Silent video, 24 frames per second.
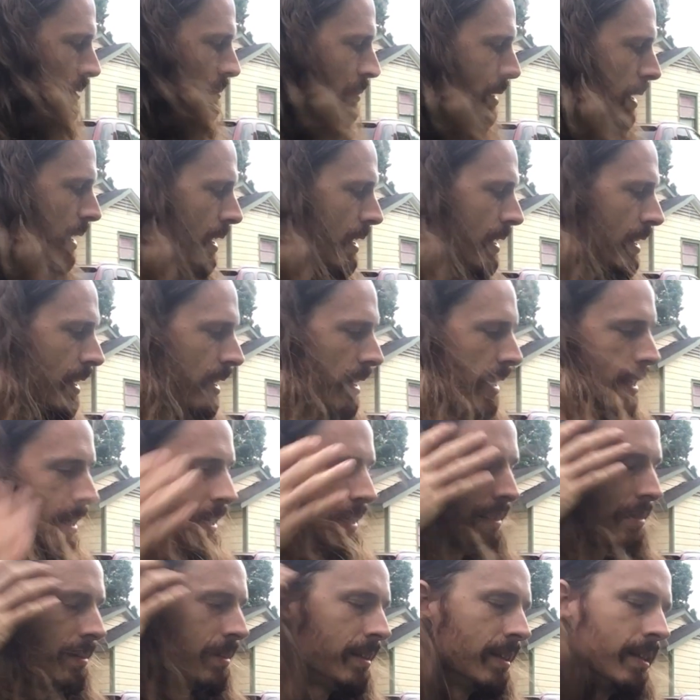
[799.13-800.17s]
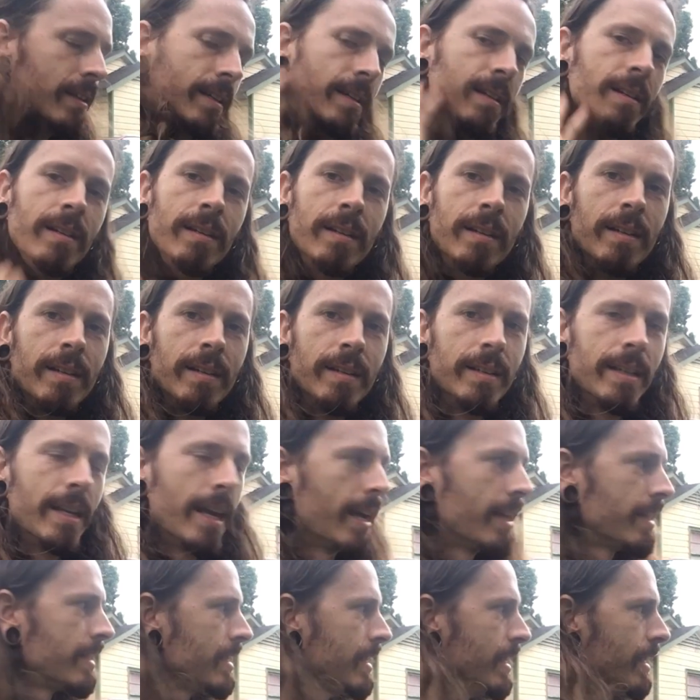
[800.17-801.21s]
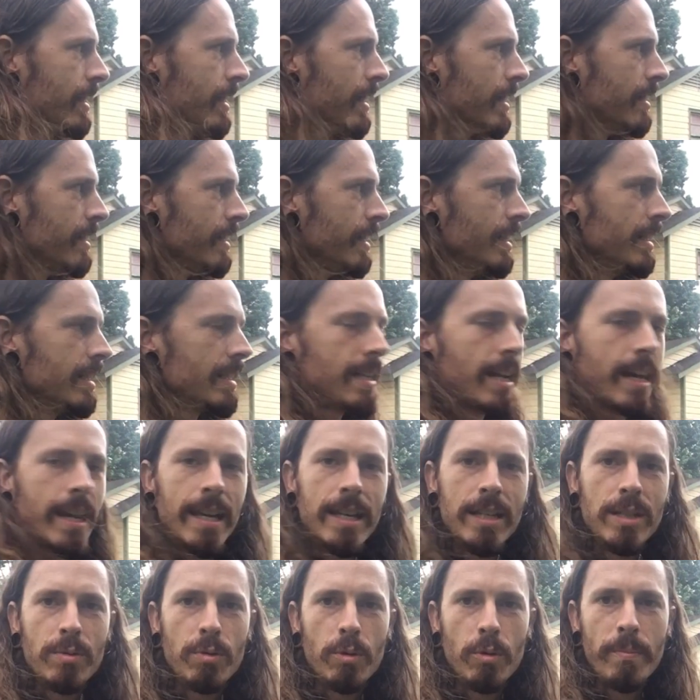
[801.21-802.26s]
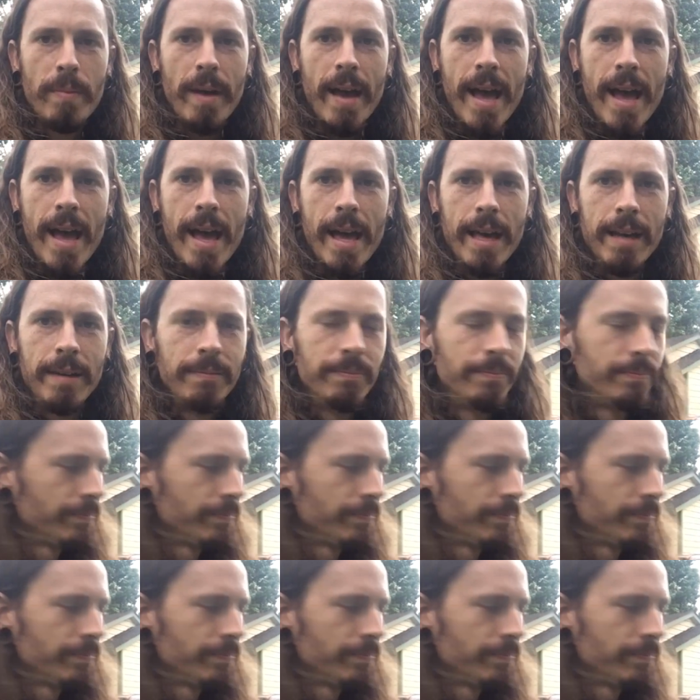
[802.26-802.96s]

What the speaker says: But yeah, seeing that these scions were bad,